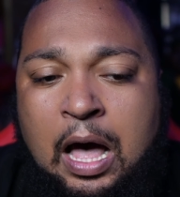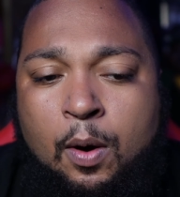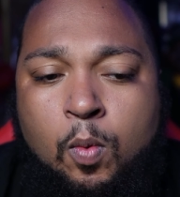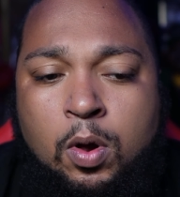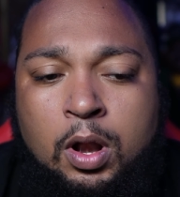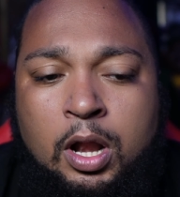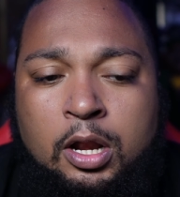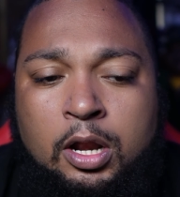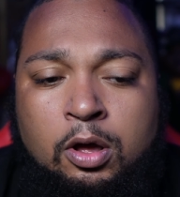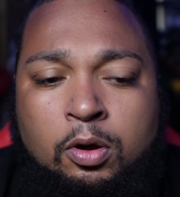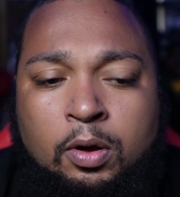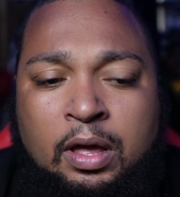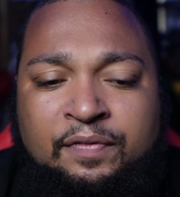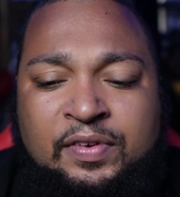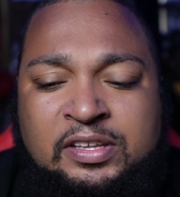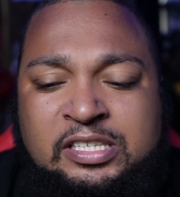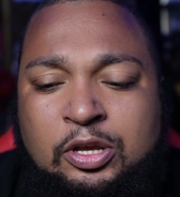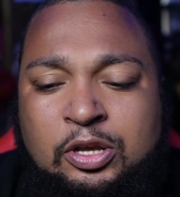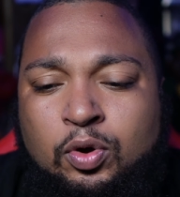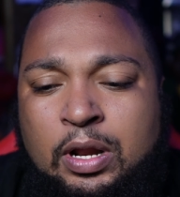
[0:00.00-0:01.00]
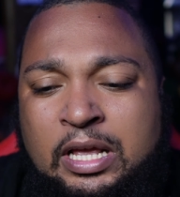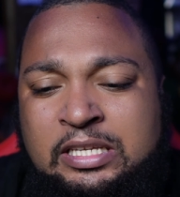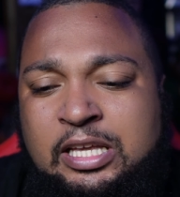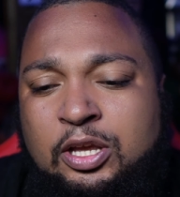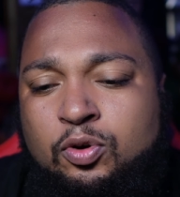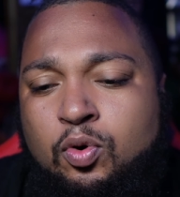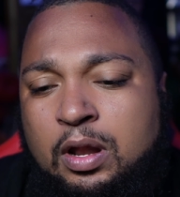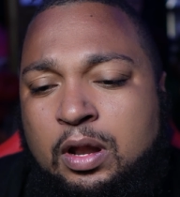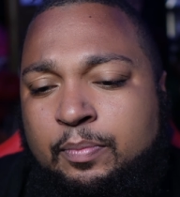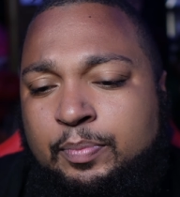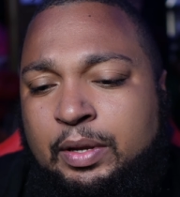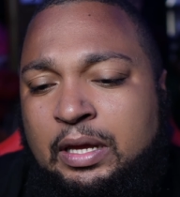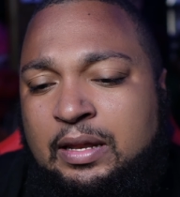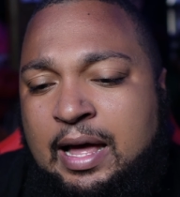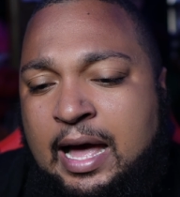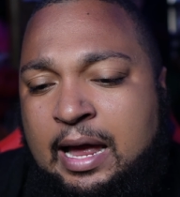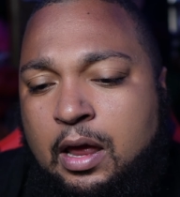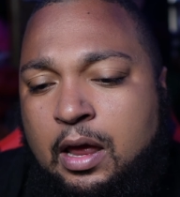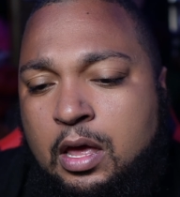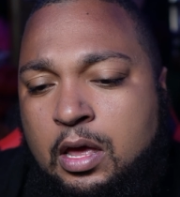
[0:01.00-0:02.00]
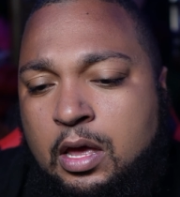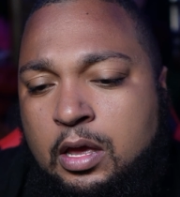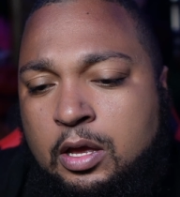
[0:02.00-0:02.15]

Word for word: I want to know if is it is it going to be like